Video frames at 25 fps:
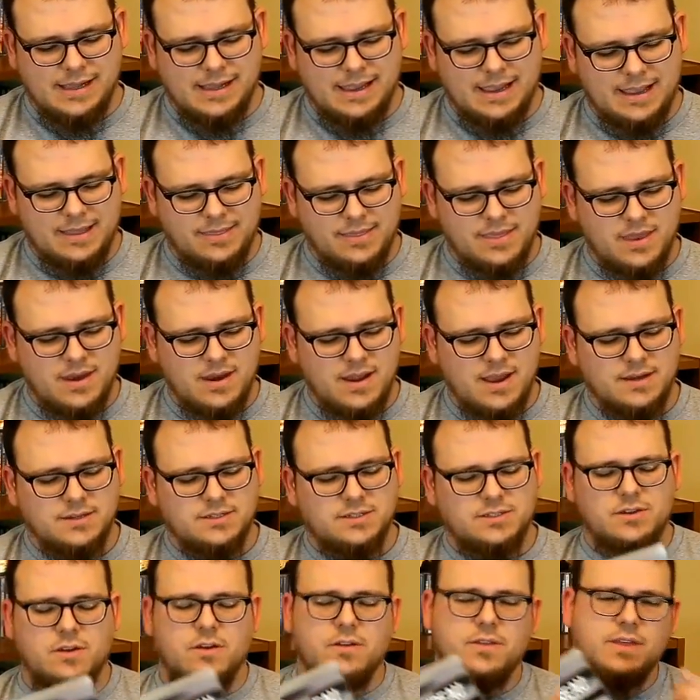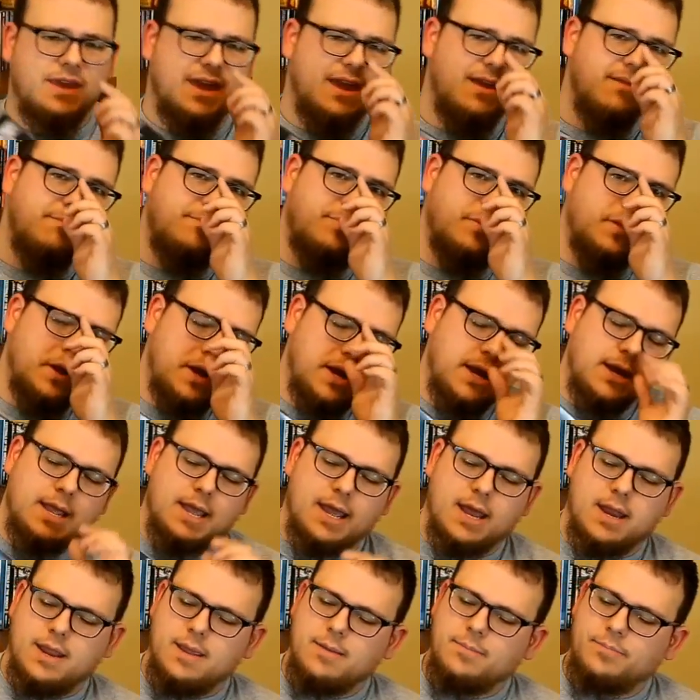And then I saw the gameplay,
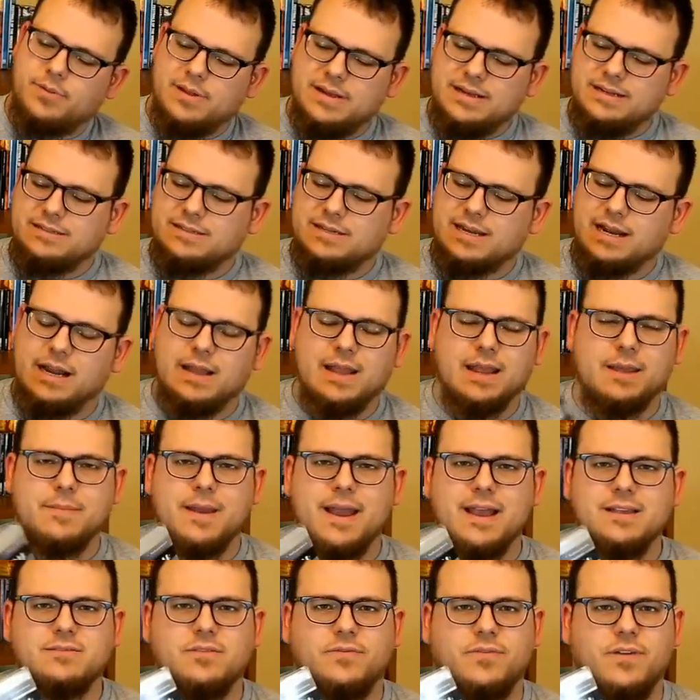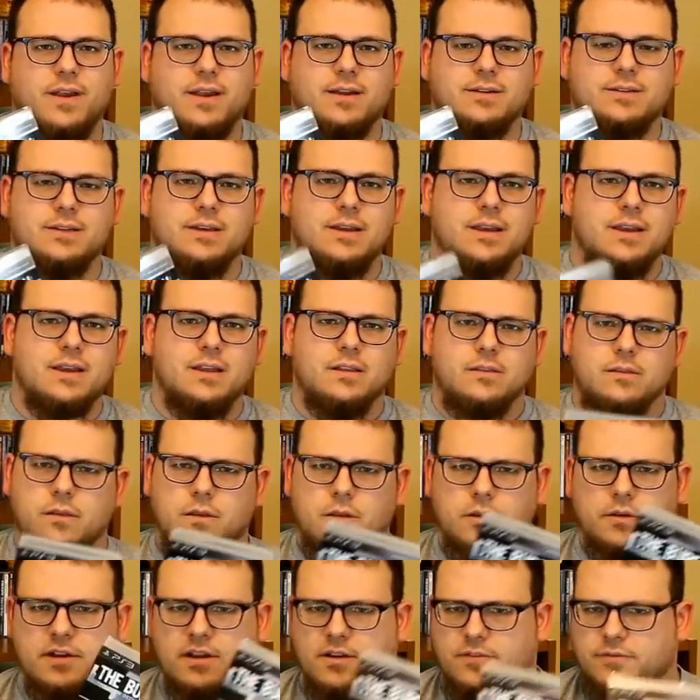and it plays kind of like Mass Effect, a
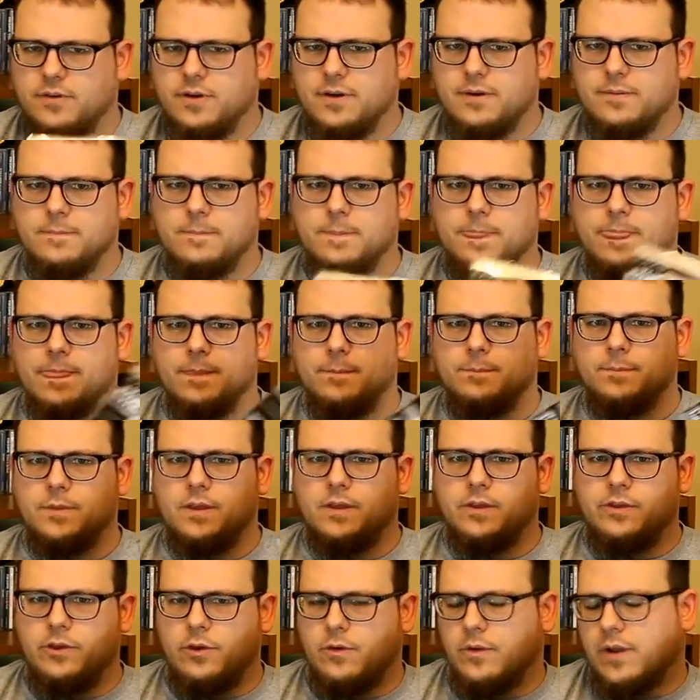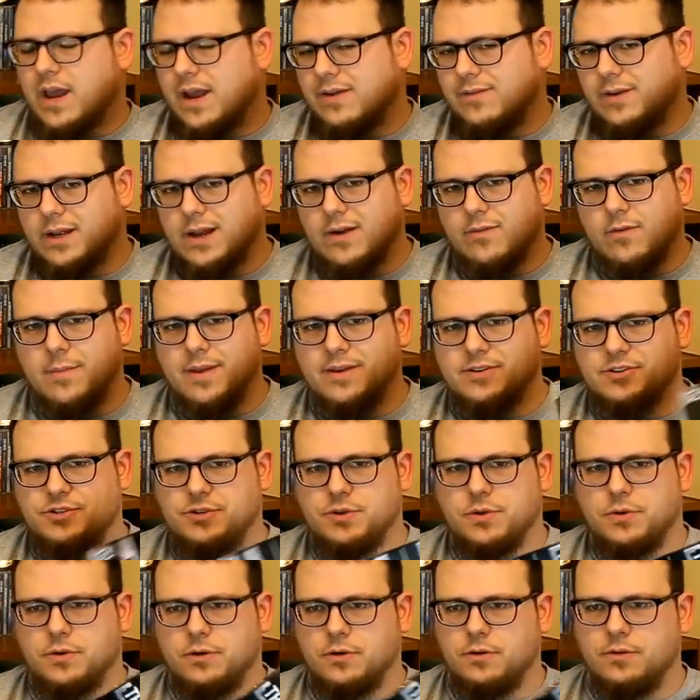little different, and kind of a cover-based
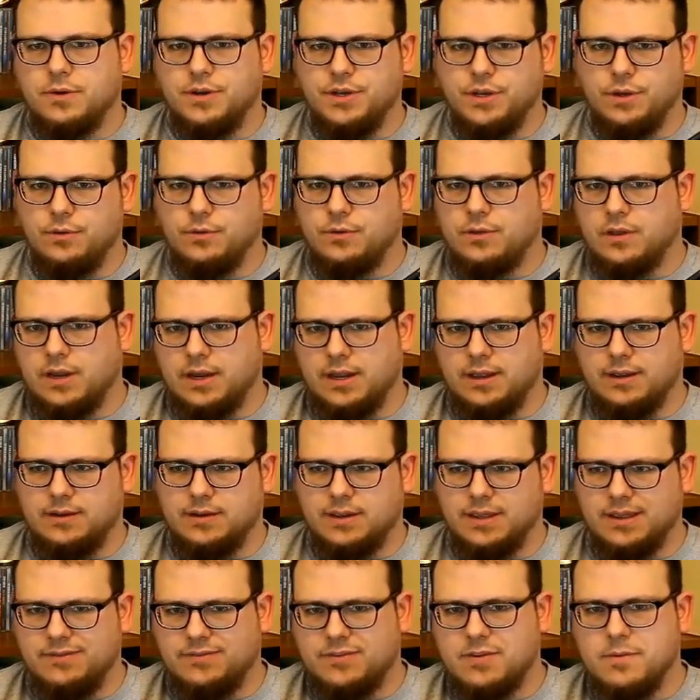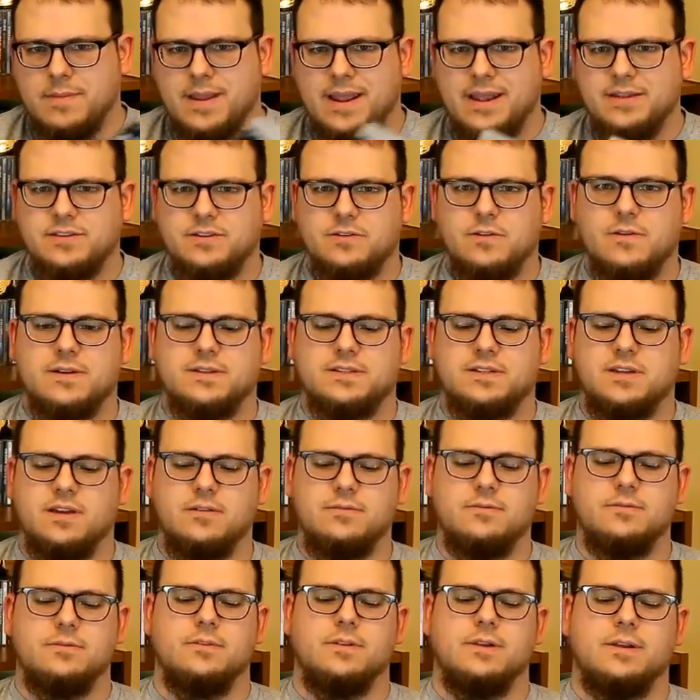shooter when you give commands and all that
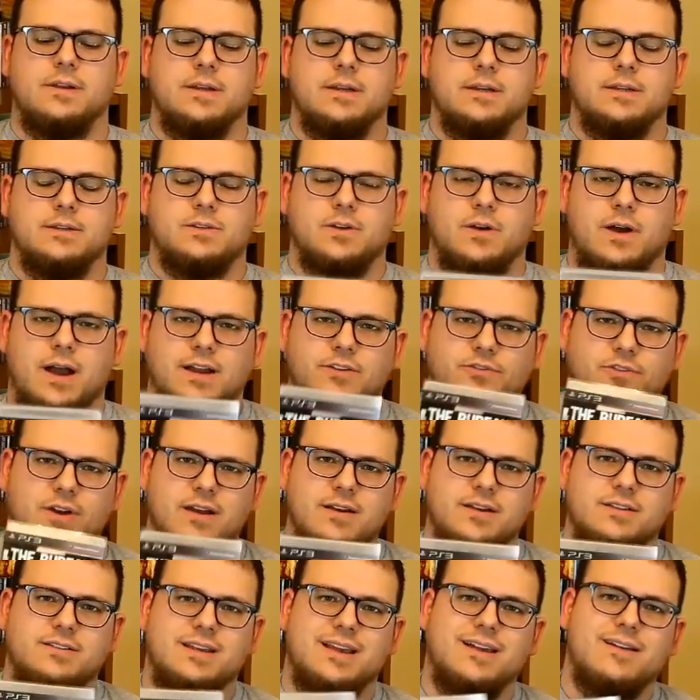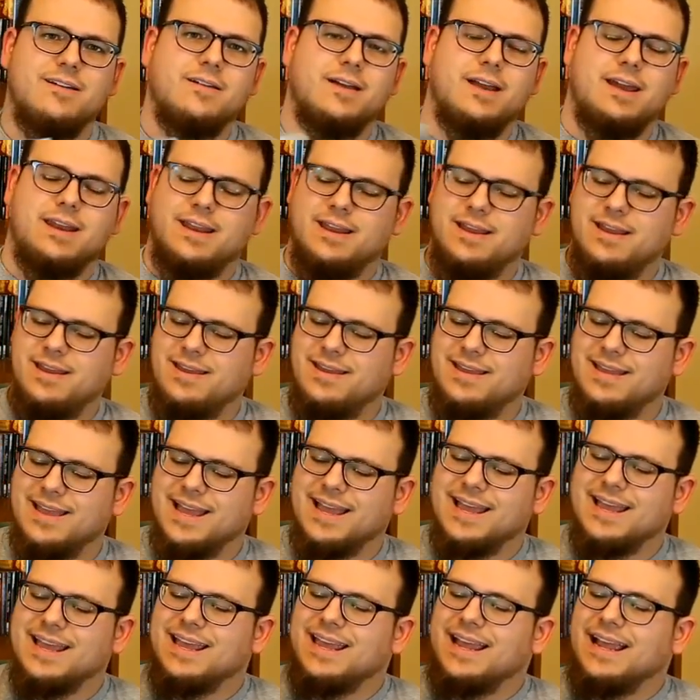stuff. So I tried this out, and
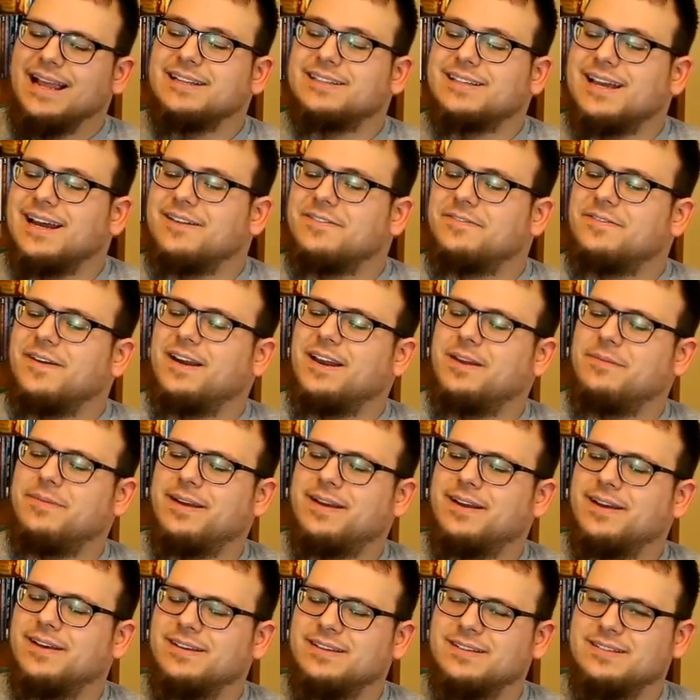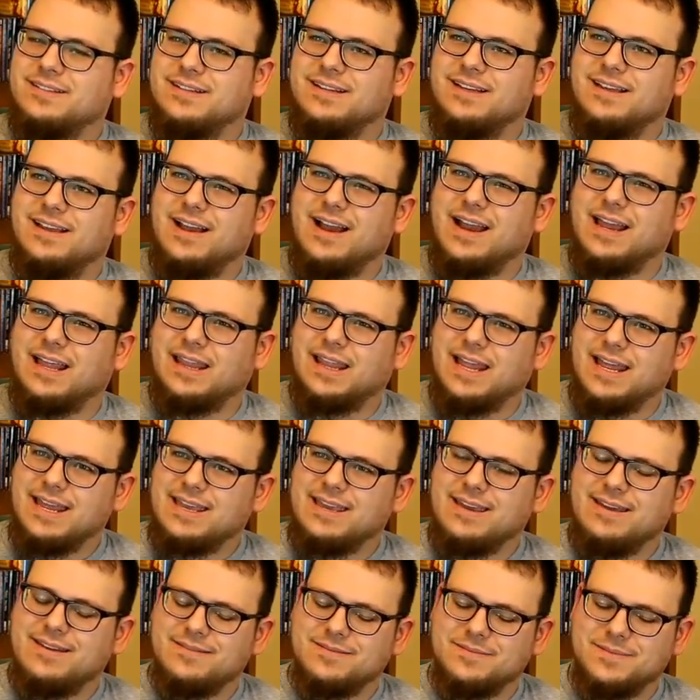it's kind of funny because I
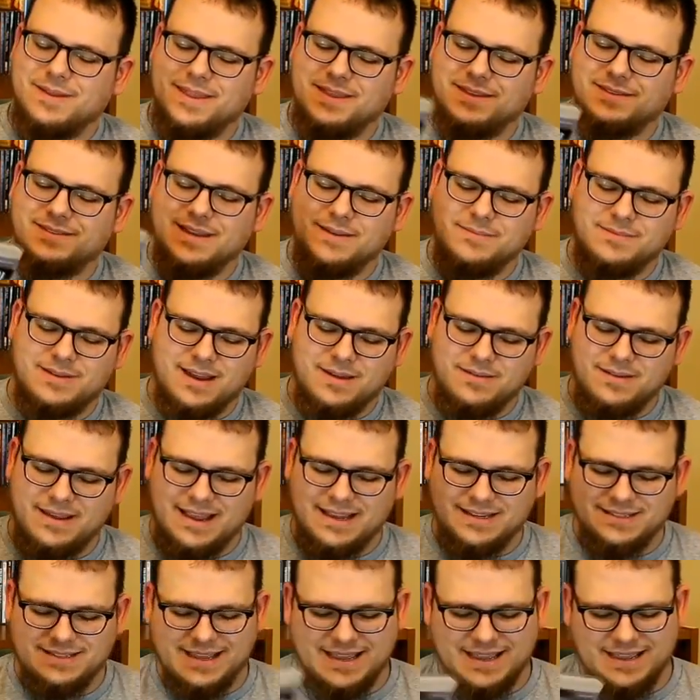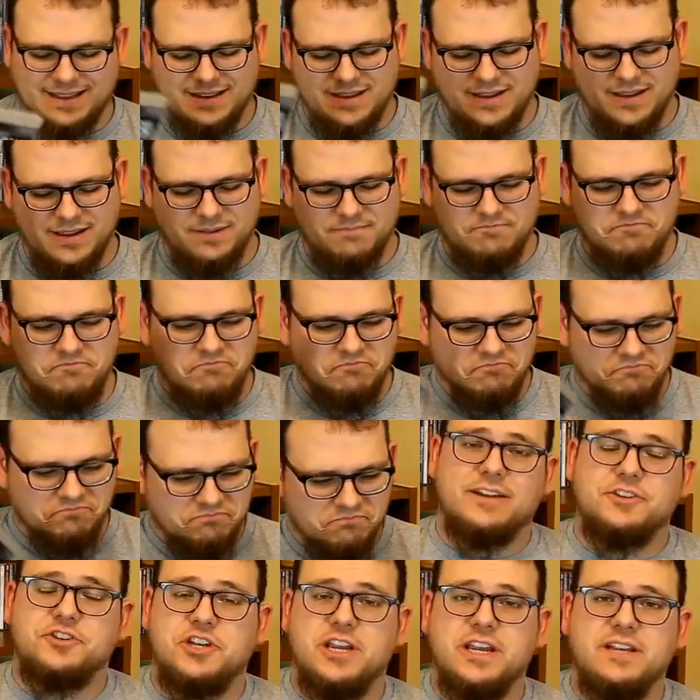like it, but at the same time it has that
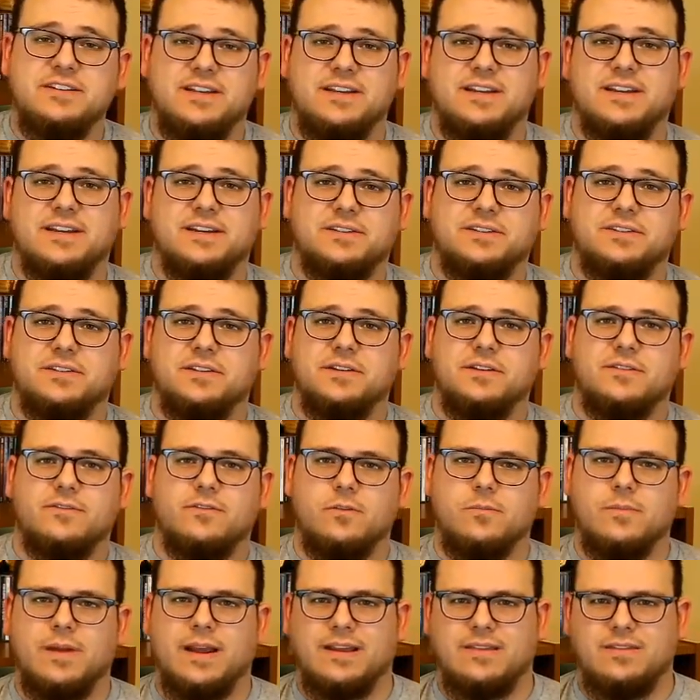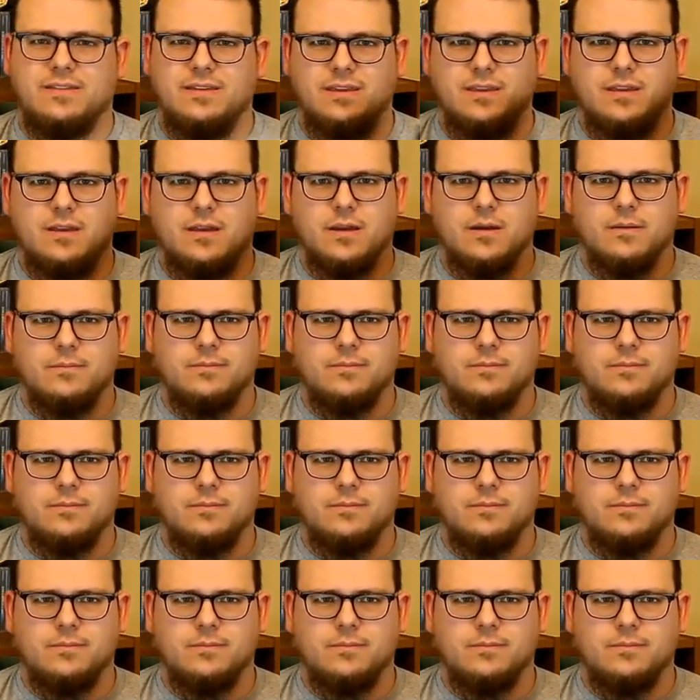cheesiness from like the